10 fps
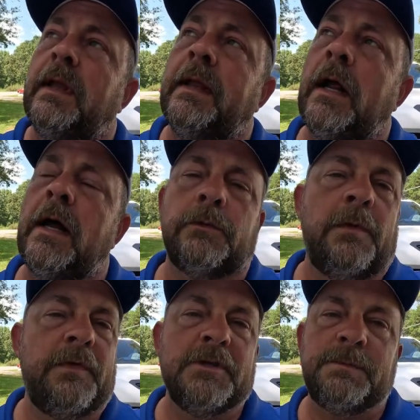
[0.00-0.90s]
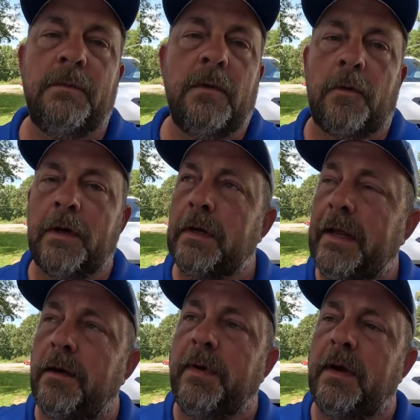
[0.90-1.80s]
And I'll have to refresh my memory on
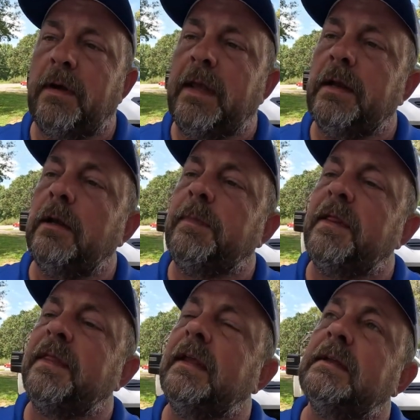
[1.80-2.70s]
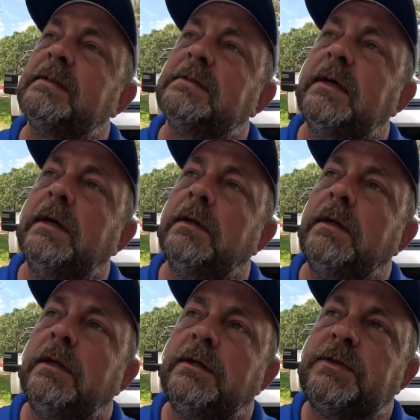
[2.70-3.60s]
how to pair that up. I think it's
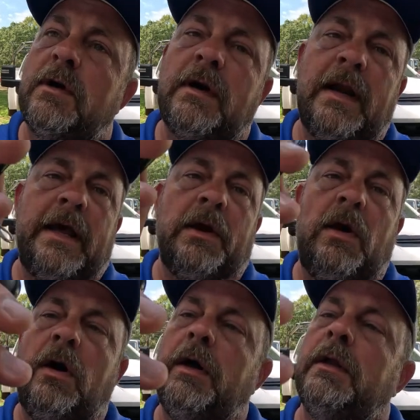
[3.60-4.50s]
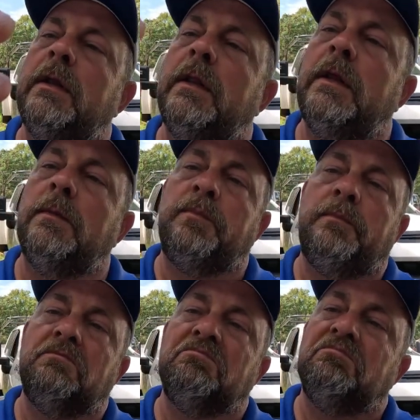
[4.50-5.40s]
turn that on and then
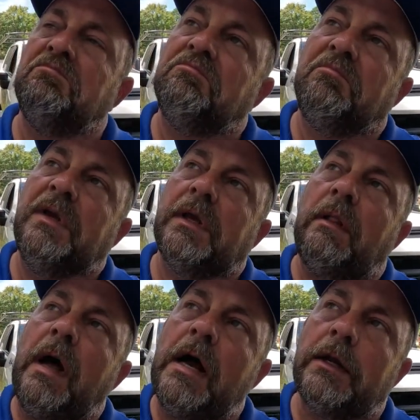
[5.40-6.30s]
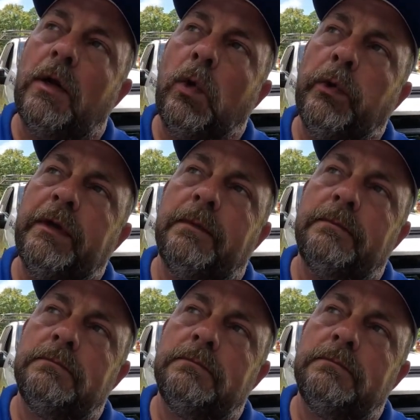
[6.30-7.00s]
pick lock and hold it.